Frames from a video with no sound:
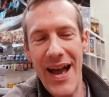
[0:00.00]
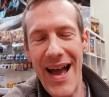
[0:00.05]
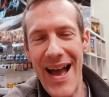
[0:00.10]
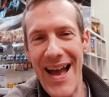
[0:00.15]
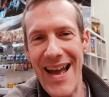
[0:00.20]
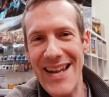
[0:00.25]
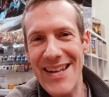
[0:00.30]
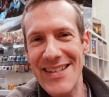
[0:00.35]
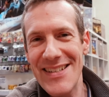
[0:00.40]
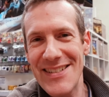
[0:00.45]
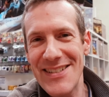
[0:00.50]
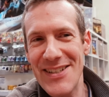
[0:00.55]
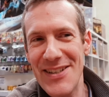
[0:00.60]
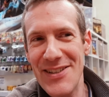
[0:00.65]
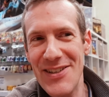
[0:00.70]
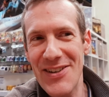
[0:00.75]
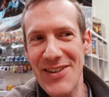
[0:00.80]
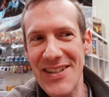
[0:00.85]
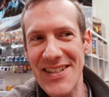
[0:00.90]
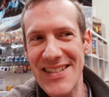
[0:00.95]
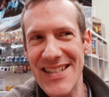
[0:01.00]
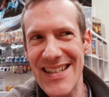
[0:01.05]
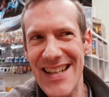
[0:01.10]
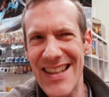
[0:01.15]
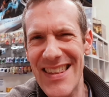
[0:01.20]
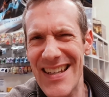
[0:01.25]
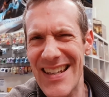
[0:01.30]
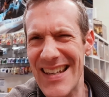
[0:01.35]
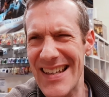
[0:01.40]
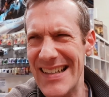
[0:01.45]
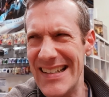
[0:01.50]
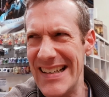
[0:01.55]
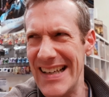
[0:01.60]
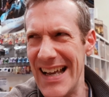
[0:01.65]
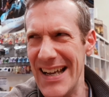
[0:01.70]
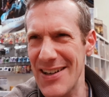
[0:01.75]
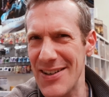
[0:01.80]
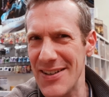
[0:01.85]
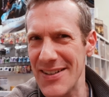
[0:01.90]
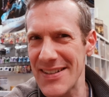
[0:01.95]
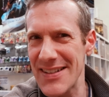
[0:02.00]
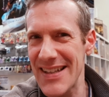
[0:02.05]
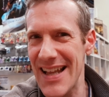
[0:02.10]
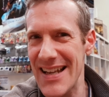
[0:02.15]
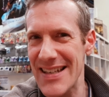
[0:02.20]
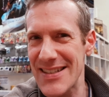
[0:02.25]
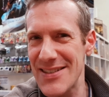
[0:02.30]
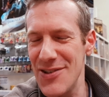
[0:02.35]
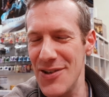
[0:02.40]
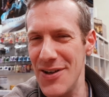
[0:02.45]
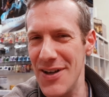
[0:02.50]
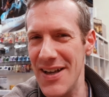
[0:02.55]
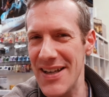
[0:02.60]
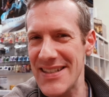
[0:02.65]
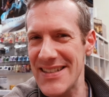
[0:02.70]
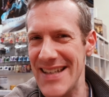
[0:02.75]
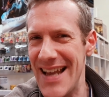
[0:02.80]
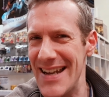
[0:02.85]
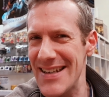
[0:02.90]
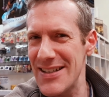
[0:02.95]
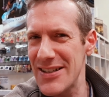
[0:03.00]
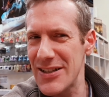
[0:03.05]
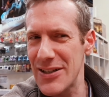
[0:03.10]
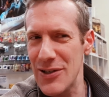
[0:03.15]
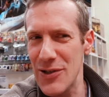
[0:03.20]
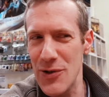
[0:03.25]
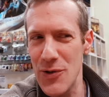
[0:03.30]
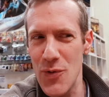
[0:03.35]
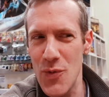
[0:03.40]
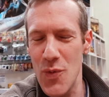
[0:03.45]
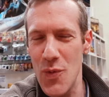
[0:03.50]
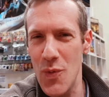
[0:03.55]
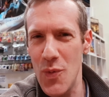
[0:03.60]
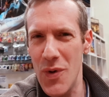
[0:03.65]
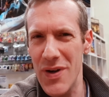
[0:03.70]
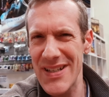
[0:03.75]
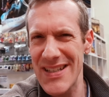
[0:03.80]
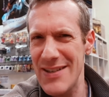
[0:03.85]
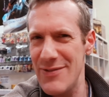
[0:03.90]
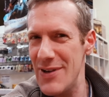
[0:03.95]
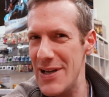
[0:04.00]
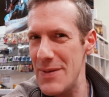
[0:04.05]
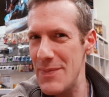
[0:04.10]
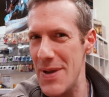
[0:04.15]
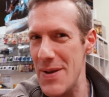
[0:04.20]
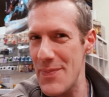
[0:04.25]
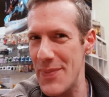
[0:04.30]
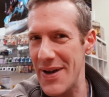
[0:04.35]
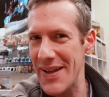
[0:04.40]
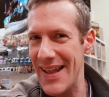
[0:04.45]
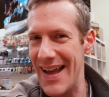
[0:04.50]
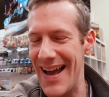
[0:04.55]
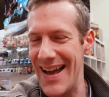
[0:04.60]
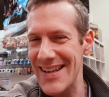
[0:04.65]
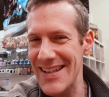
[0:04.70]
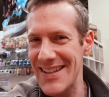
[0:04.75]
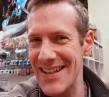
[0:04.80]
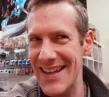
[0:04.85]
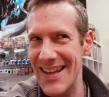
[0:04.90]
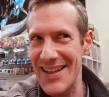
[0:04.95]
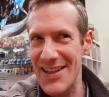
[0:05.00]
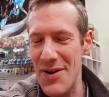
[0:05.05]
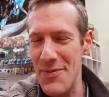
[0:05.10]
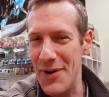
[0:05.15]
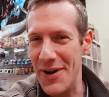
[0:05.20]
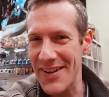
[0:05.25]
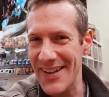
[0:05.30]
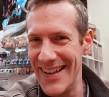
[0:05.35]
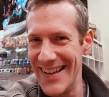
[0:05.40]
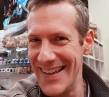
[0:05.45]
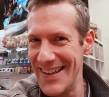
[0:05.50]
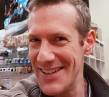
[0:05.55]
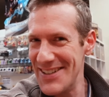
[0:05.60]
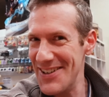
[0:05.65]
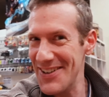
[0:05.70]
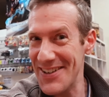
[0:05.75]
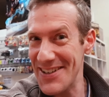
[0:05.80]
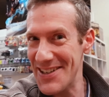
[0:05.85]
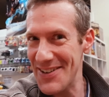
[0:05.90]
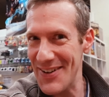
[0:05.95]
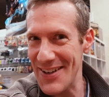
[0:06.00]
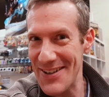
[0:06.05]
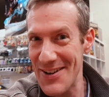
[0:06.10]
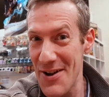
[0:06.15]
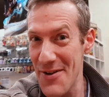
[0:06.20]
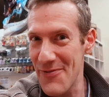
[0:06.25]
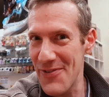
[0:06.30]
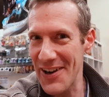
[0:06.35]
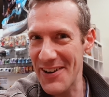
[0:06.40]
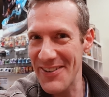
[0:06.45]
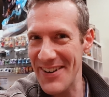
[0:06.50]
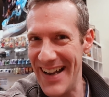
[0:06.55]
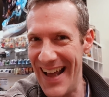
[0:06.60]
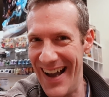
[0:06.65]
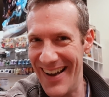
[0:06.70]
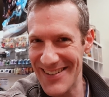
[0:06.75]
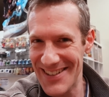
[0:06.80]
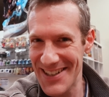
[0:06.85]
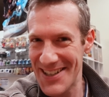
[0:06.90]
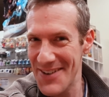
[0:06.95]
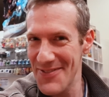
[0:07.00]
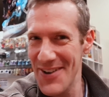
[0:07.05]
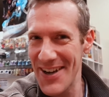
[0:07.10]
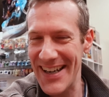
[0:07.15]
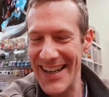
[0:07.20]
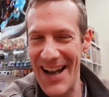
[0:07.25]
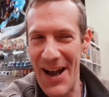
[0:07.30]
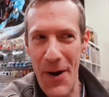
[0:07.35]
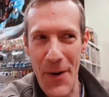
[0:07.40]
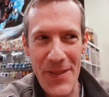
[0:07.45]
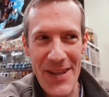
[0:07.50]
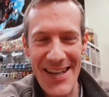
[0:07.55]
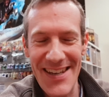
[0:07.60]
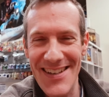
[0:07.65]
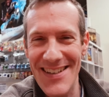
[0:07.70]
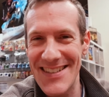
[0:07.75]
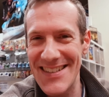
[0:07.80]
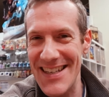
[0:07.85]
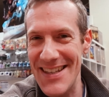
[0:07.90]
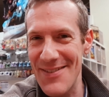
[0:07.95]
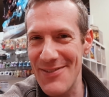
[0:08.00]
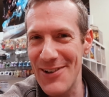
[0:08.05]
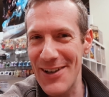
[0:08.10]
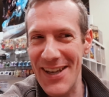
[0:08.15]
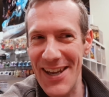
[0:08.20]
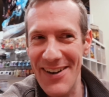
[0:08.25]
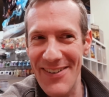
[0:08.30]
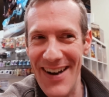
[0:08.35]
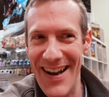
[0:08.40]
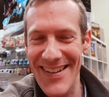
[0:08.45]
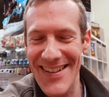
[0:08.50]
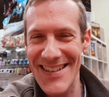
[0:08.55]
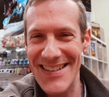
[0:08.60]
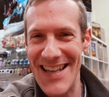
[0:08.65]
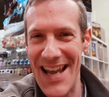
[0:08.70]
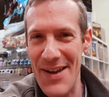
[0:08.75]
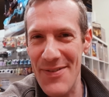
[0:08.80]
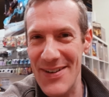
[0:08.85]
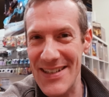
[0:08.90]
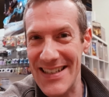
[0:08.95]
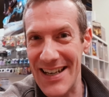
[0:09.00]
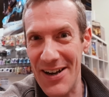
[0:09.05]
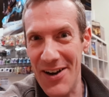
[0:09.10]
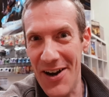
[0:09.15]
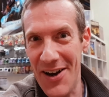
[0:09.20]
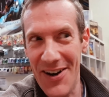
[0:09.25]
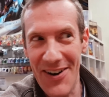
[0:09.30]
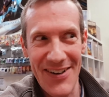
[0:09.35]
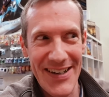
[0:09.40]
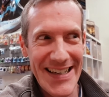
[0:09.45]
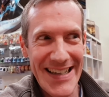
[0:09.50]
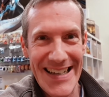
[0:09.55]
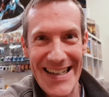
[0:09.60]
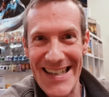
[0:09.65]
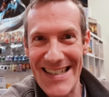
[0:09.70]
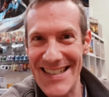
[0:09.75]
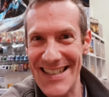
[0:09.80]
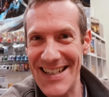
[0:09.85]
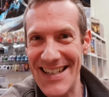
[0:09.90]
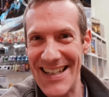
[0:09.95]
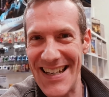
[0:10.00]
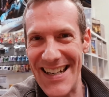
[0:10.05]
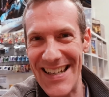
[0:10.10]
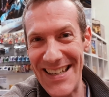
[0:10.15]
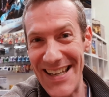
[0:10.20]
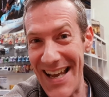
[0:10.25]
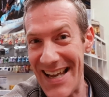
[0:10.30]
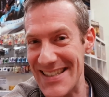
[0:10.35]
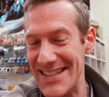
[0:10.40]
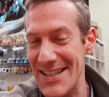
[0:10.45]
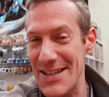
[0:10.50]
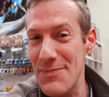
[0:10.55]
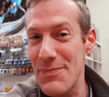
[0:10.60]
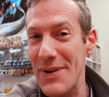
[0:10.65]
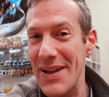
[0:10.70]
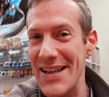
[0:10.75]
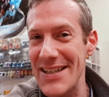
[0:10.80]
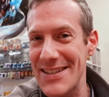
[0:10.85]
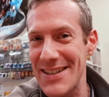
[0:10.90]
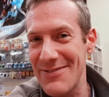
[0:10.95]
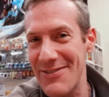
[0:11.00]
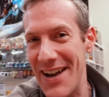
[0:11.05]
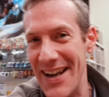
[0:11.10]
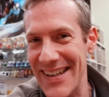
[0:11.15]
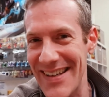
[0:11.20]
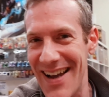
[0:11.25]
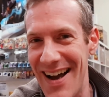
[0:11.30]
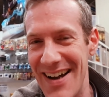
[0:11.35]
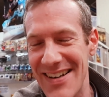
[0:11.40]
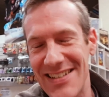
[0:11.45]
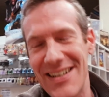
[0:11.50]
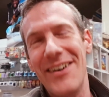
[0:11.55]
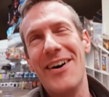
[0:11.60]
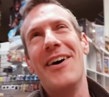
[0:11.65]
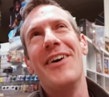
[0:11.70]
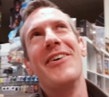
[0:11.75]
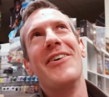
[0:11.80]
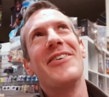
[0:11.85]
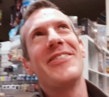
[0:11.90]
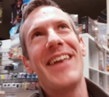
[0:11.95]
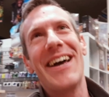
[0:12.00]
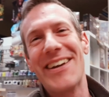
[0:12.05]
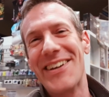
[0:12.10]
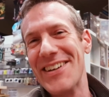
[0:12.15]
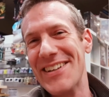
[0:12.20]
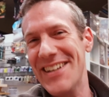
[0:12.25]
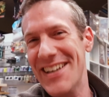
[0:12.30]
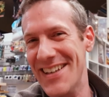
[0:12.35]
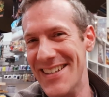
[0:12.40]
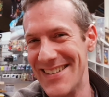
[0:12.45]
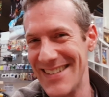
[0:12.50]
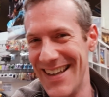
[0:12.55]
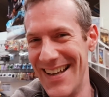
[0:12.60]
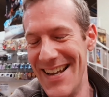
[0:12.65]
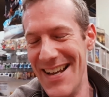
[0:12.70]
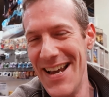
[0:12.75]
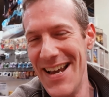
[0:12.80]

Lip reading: and you can see they're thinking, hang on, that's not a standard clue. What does he really mean by that? And you're thinking, come on, you can do it. Figure it out. You can work it out. And you see them looking around the table and it's like, oh, is he going to get it? Yes. And he plays the right card. It's like, oh, thank goodness.